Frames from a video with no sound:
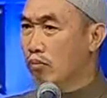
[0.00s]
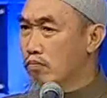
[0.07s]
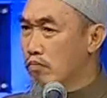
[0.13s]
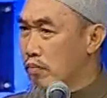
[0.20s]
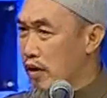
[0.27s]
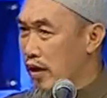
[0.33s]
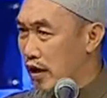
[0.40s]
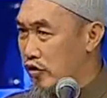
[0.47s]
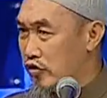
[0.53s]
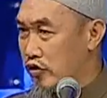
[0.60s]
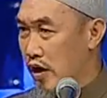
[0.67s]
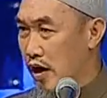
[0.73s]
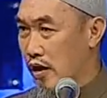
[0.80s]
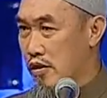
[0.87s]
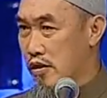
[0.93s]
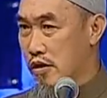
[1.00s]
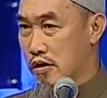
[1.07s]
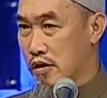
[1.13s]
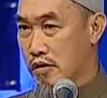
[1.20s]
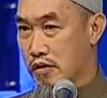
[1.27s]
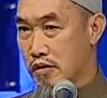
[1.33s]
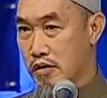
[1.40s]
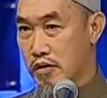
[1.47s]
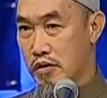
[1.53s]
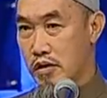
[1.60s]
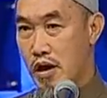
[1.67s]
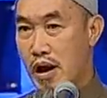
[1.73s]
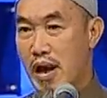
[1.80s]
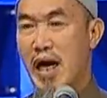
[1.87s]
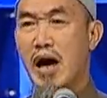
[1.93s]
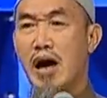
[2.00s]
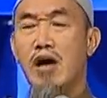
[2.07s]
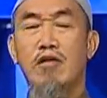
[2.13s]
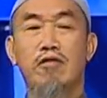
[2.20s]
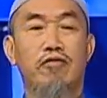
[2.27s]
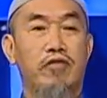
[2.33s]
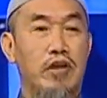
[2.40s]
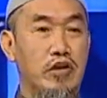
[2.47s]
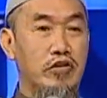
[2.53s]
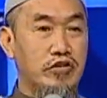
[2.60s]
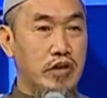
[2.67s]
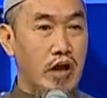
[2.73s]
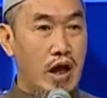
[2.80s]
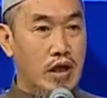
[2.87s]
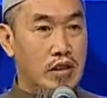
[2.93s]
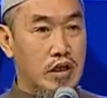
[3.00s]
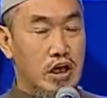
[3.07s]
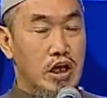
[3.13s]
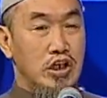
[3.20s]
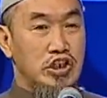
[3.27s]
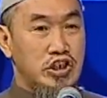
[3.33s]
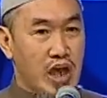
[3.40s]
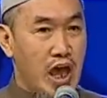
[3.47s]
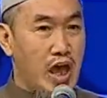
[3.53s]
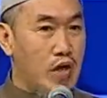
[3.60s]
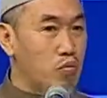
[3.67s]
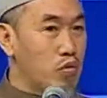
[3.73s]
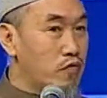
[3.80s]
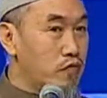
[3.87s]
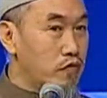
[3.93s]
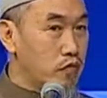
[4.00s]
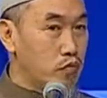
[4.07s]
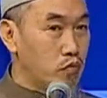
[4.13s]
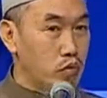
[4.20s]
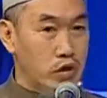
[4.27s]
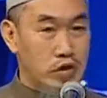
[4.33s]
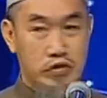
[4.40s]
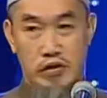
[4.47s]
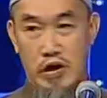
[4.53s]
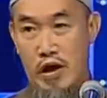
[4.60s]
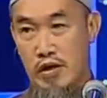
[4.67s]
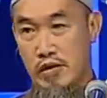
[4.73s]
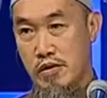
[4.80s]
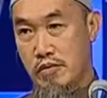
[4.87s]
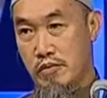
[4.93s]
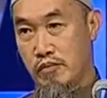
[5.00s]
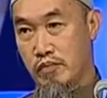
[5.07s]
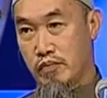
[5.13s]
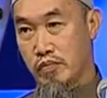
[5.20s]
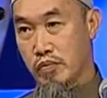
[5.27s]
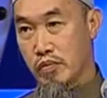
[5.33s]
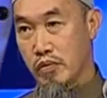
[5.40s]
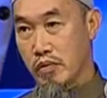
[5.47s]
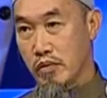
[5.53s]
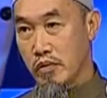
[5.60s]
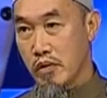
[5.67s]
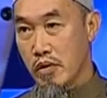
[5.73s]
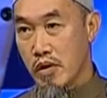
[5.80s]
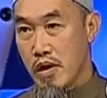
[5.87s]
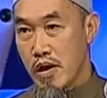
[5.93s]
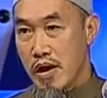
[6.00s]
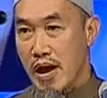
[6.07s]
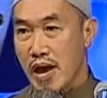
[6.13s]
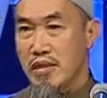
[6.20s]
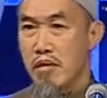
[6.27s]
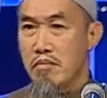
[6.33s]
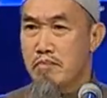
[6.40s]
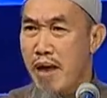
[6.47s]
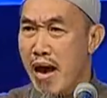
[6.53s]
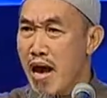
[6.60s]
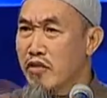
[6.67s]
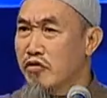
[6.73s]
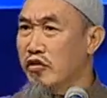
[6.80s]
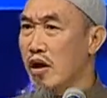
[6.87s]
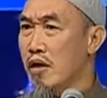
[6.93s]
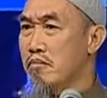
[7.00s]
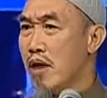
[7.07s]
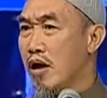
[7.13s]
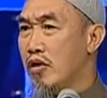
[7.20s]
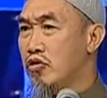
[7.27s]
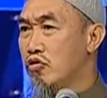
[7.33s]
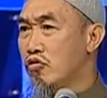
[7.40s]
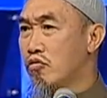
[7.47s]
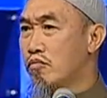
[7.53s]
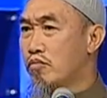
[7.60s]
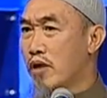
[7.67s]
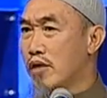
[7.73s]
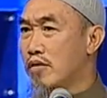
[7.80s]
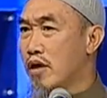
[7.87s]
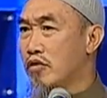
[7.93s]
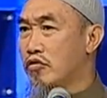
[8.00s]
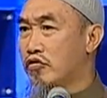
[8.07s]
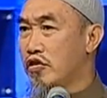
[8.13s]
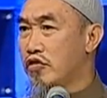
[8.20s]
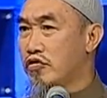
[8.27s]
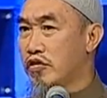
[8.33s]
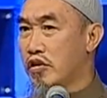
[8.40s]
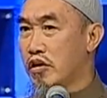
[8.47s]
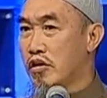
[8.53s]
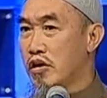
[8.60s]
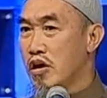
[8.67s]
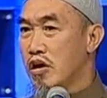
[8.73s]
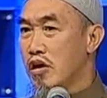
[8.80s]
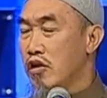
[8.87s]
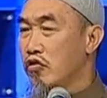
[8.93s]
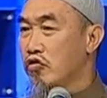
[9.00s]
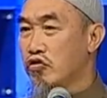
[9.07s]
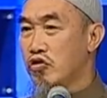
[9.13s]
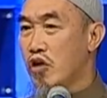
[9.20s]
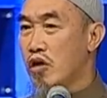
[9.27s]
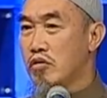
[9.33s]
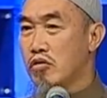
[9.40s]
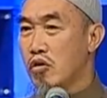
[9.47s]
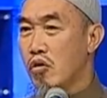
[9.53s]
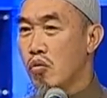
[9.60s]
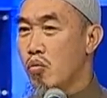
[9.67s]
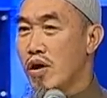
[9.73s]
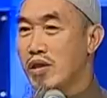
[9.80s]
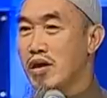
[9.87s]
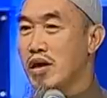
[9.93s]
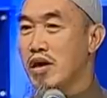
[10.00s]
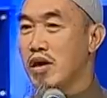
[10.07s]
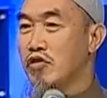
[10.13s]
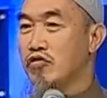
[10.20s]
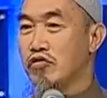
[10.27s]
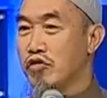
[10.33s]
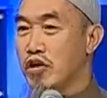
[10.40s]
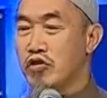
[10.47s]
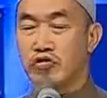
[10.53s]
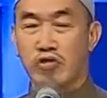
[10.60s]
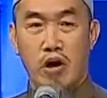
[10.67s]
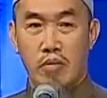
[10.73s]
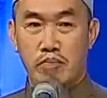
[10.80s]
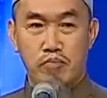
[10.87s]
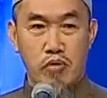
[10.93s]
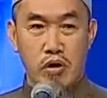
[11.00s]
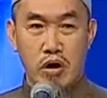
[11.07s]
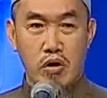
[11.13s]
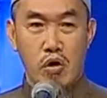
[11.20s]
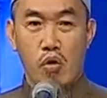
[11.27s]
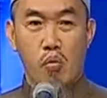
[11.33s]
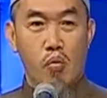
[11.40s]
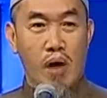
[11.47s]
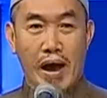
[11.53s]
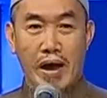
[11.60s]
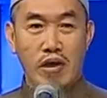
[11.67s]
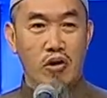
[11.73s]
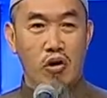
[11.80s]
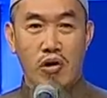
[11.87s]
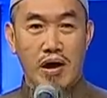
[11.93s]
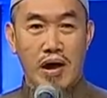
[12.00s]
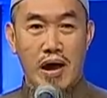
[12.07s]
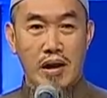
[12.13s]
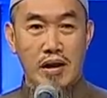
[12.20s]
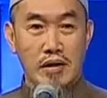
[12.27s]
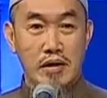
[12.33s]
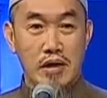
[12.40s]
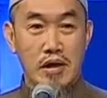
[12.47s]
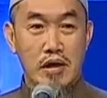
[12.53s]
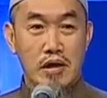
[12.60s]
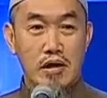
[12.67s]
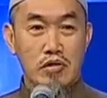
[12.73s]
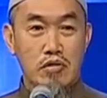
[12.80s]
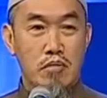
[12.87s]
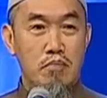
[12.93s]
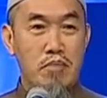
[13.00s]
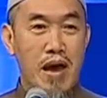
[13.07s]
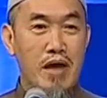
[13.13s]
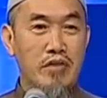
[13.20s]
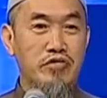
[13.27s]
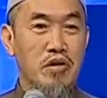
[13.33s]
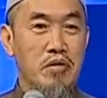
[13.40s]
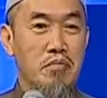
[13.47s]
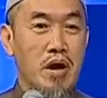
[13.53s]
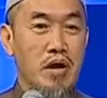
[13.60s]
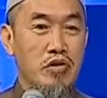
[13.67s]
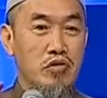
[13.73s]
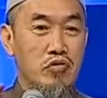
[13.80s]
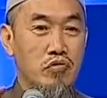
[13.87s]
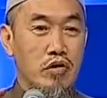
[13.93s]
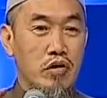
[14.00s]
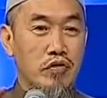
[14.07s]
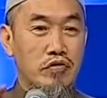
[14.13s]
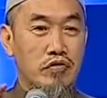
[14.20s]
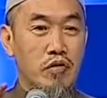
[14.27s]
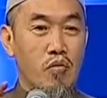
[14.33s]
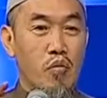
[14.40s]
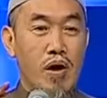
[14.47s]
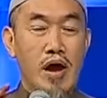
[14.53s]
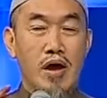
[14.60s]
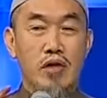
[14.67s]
Help each other. Love each other. Share with each other. And the best among you, brother and sister, is not whether he's rich or poor, white or colored, the best among you is the